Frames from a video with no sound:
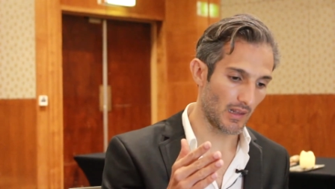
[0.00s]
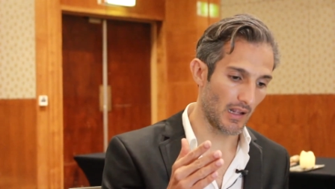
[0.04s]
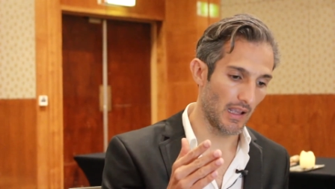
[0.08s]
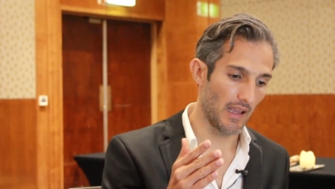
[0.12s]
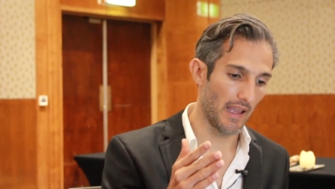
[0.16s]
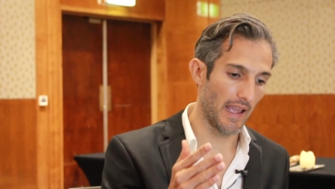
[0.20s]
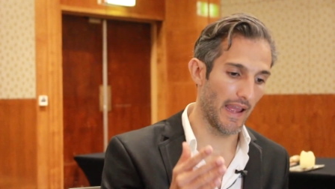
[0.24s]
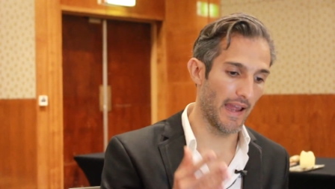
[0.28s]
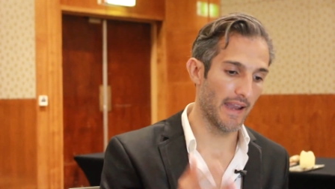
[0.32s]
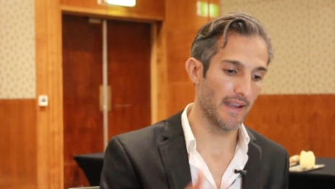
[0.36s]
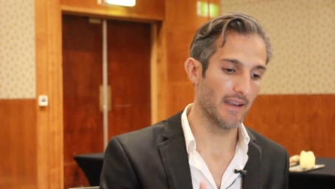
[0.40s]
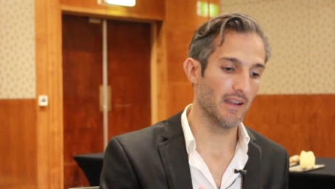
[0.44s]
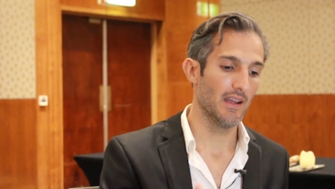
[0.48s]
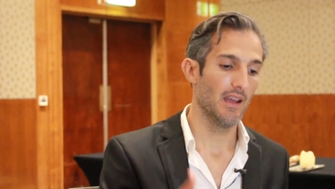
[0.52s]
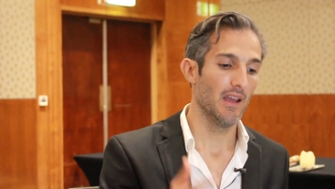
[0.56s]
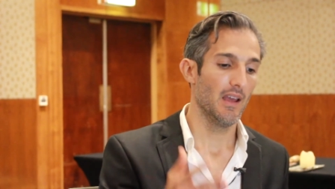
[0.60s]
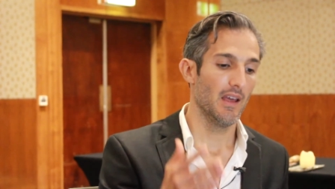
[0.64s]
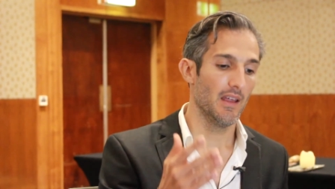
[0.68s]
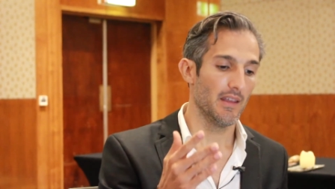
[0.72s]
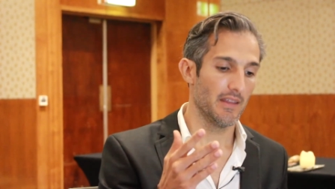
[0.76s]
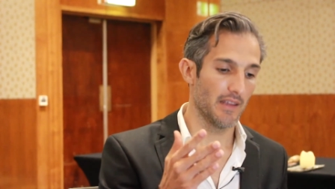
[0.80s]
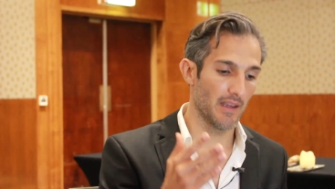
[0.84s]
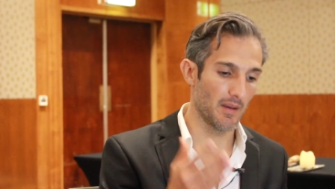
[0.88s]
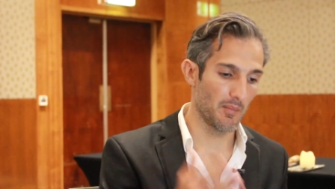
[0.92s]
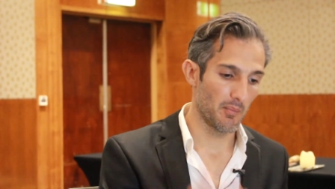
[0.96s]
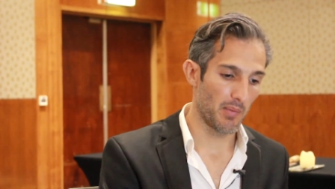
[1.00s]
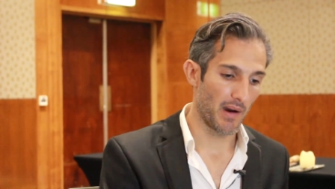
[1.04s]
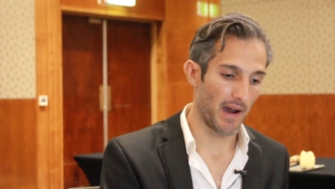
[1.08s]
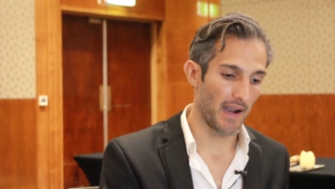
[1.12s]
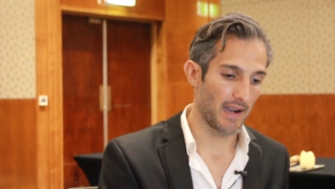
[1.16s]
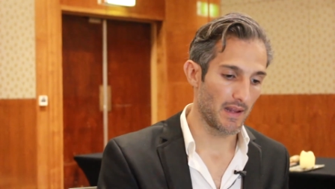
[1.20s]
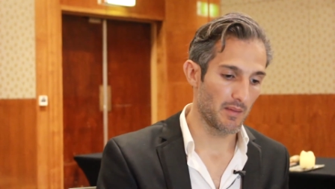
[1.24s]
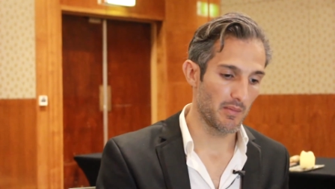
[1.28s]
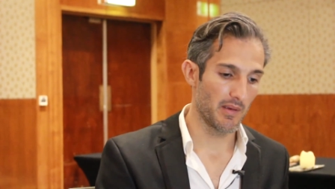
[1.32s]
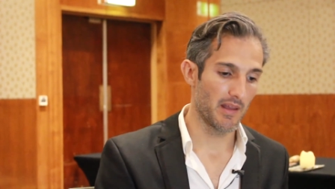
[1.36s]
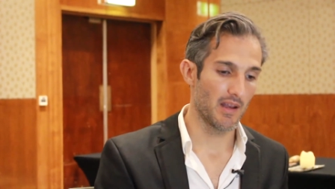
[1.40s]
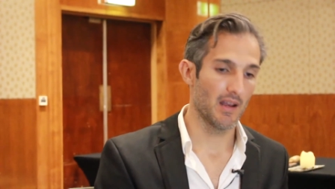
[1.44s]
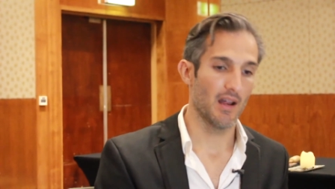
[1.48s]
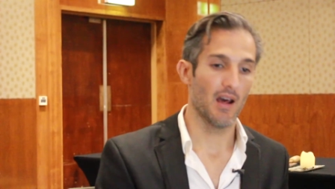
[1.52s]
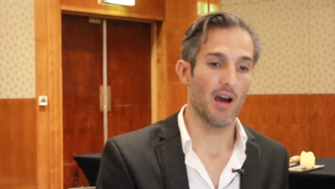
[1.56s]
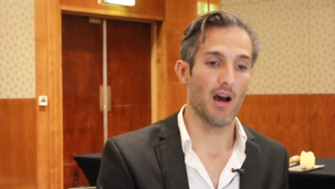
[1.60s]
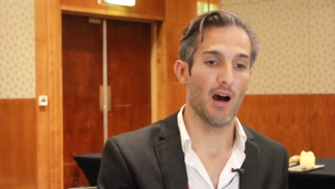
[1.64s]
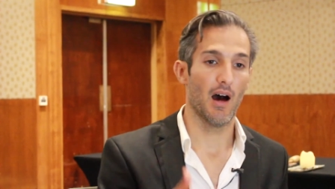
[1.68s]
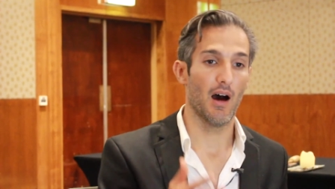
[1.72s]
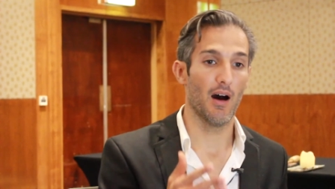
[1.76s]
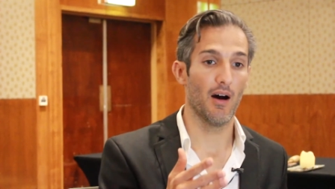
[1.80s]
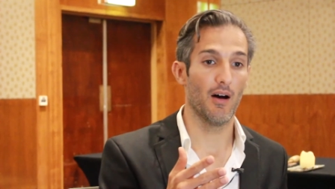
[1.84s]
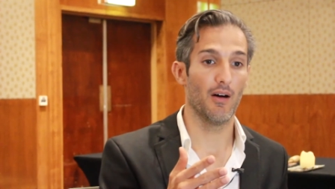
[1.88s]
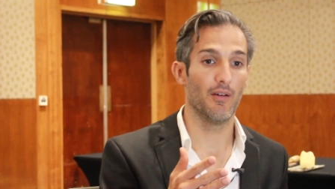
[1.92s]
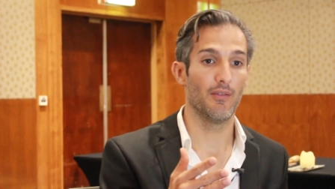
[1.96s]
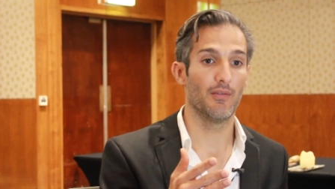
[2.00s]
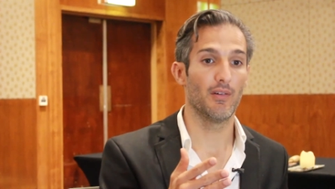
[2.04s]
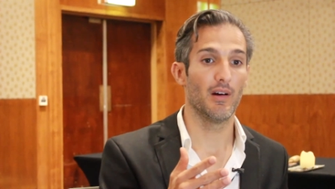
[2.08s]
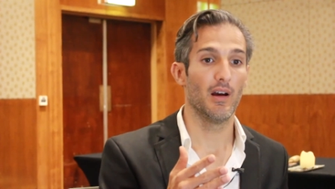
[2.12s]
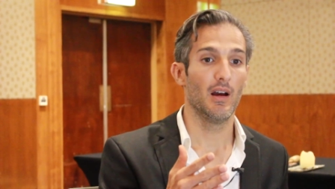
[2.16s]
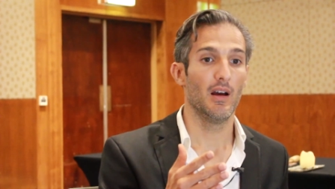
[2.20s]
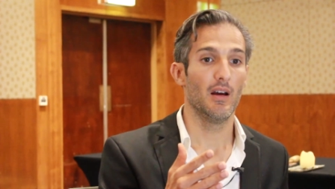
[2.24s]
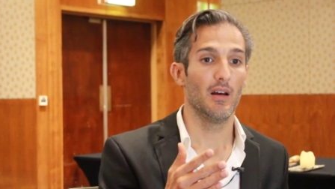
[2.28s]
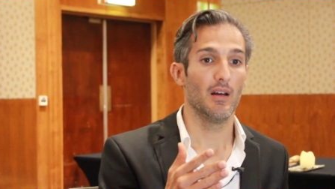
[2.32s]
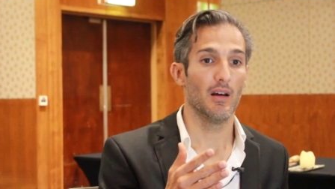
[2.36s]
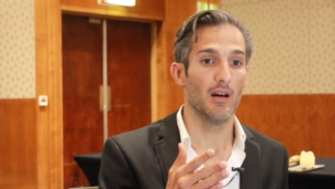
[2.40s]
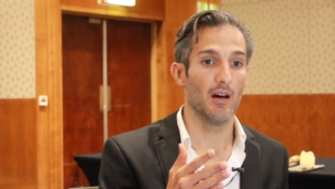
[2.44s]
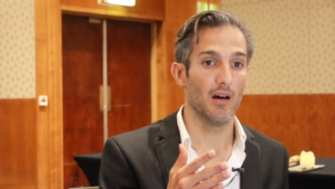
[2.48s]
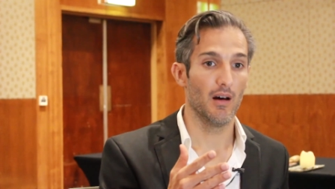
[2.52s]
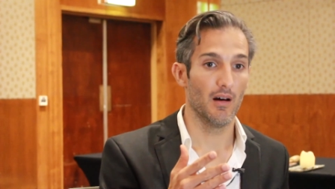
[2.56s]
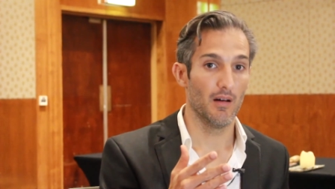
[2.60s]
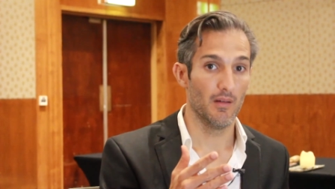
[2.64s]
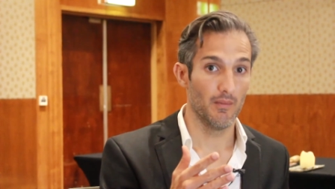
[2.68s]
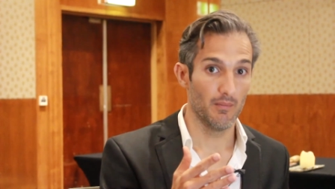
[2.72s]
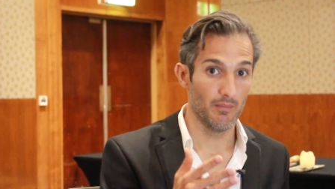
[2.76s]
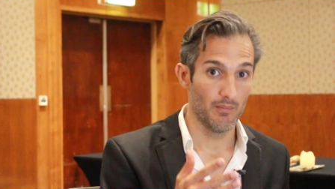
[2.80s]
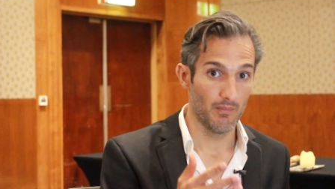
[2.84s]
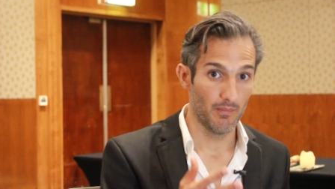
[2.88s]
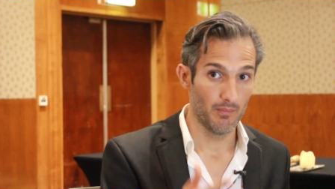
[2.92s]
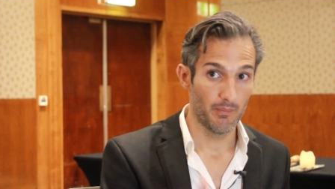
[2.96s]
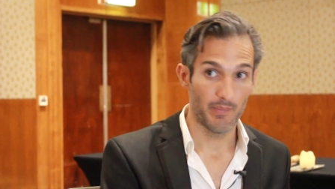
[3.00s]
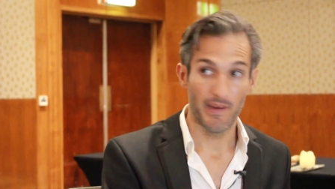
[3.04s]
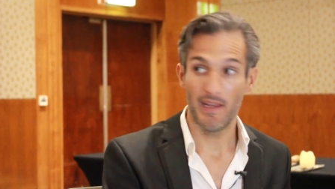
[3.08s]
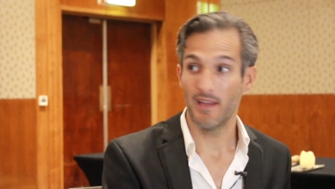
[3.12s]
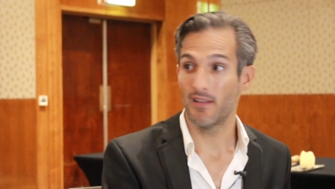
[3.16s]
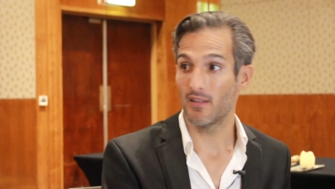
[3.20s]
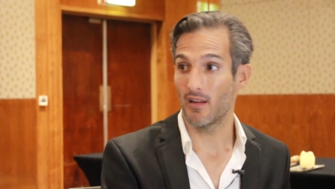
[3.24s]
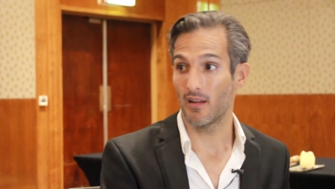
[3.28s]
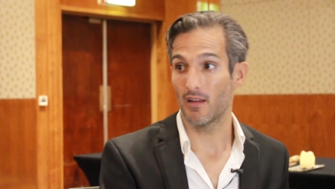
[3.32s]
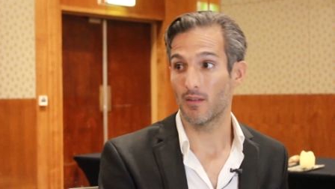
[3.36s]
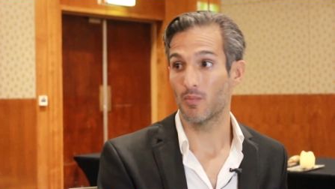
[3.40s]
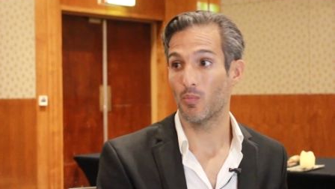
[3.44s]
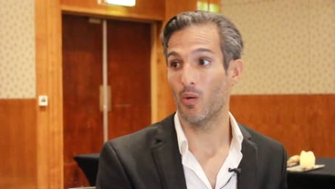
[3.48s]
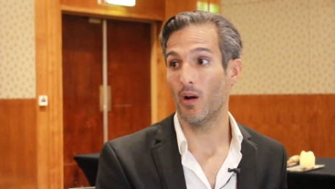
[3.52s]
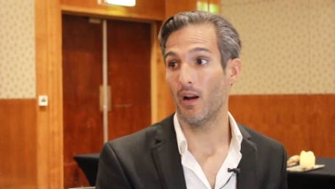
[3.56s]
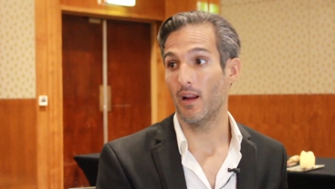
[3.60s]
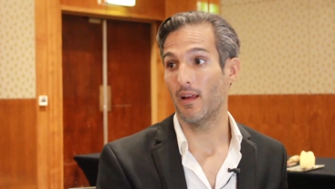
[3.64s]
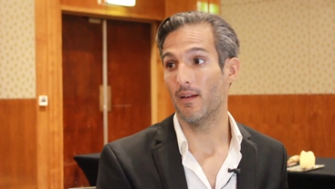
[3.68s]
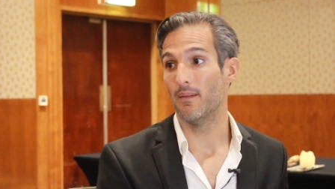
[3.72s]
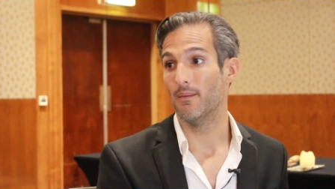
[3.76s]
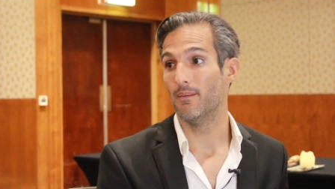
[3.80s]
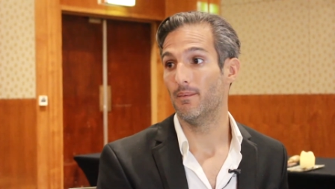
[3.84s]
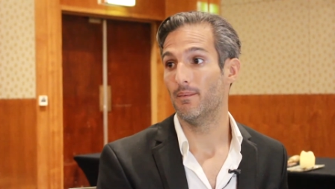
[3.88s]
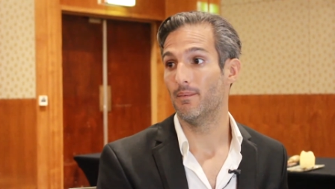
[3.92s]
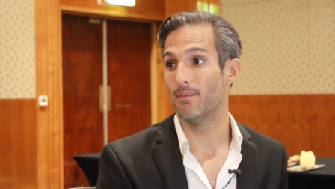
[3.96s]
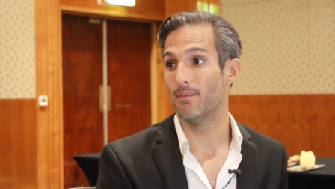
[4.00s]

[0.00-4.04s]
and the embodiment of peace on this planet.